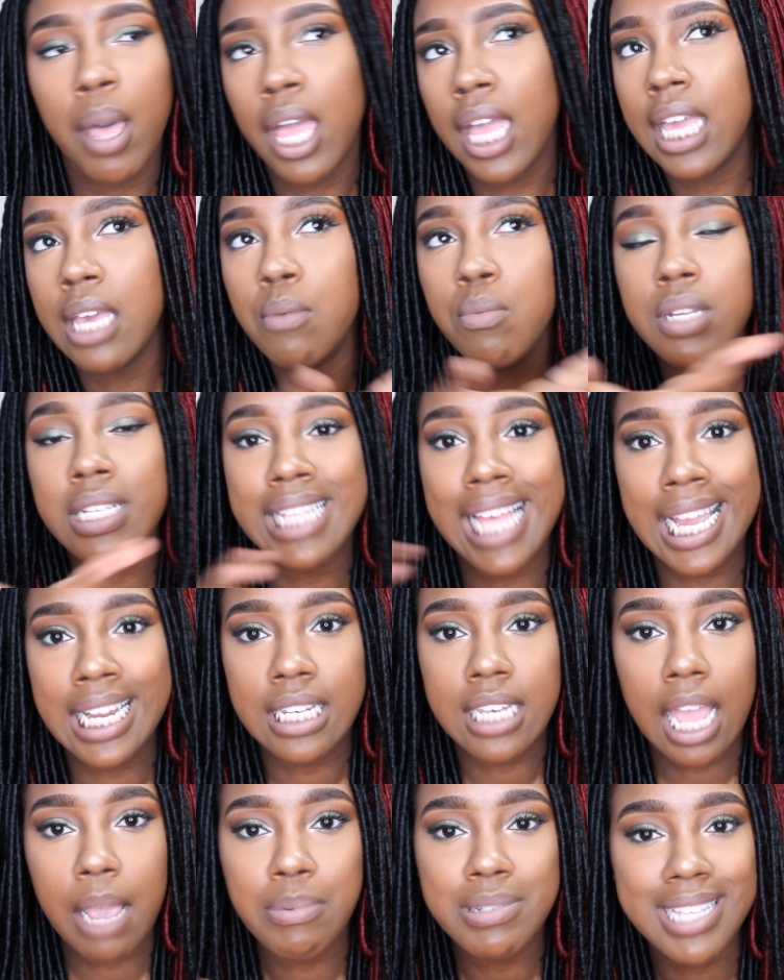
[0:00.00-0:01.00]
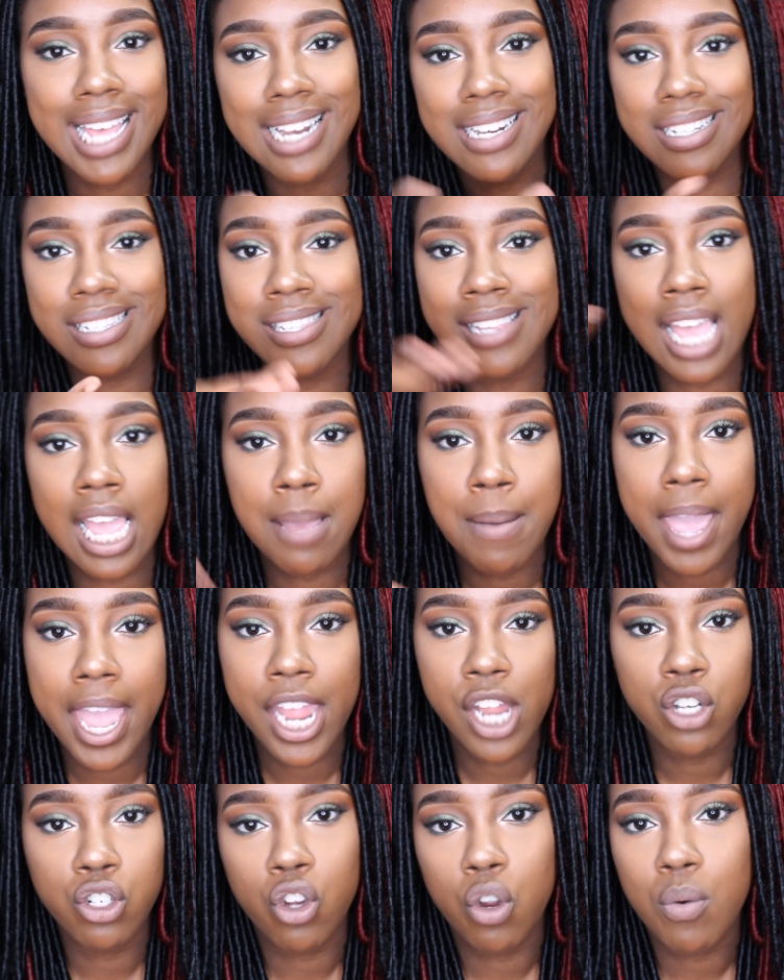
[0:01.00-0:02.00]
but he was like, they was like the same
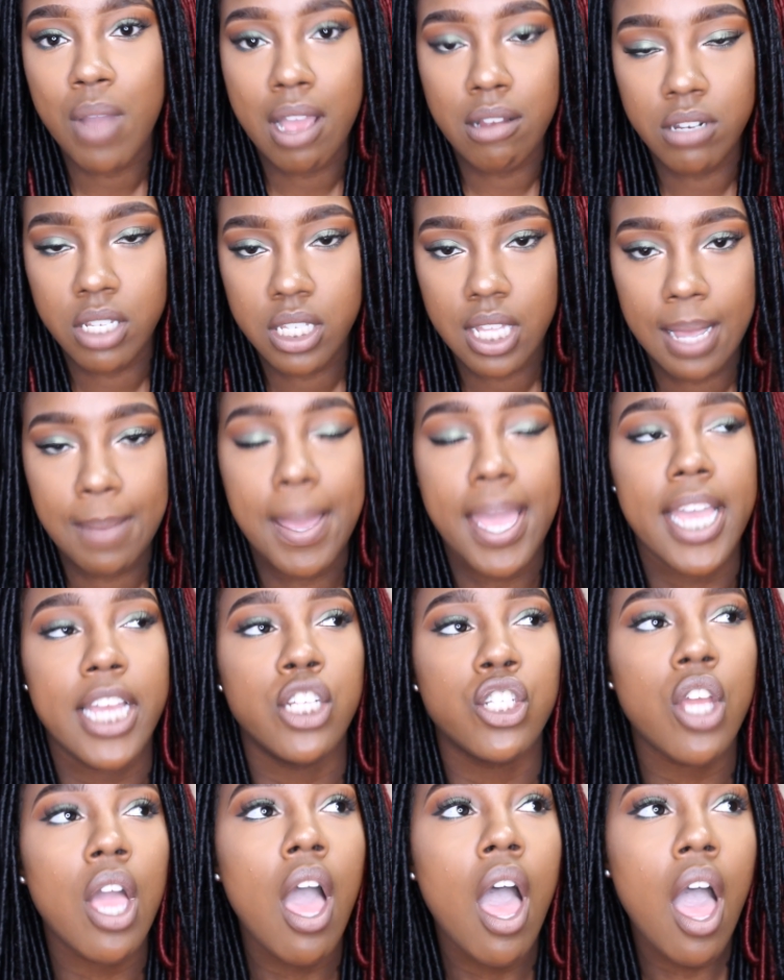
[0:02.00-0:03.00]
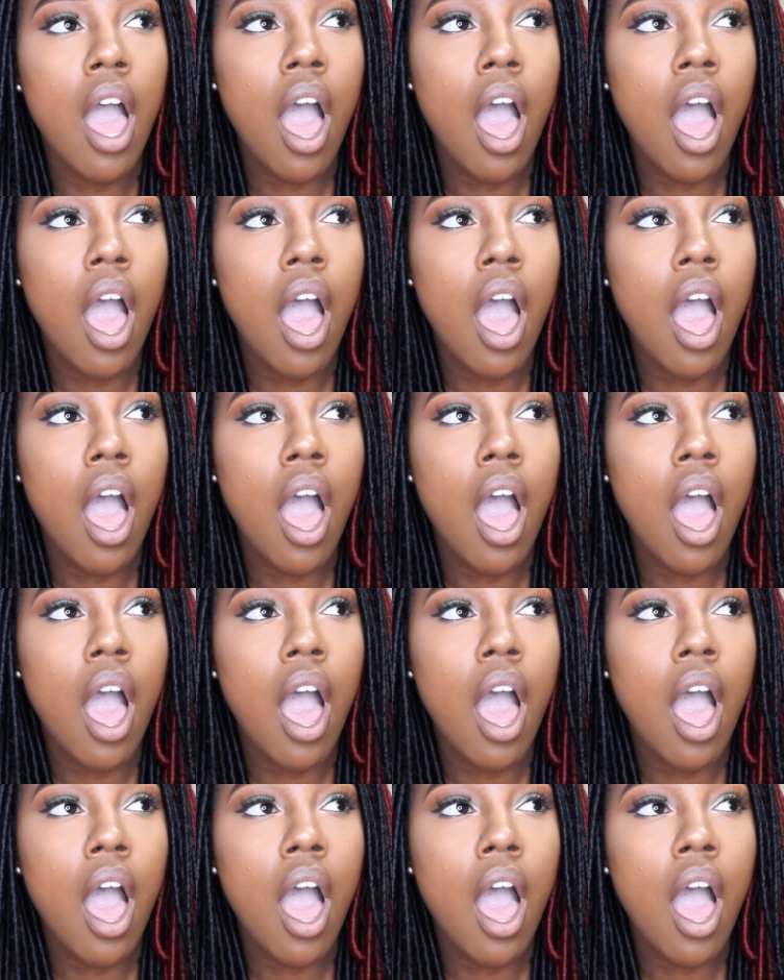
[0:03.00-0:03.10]
age or around the same age.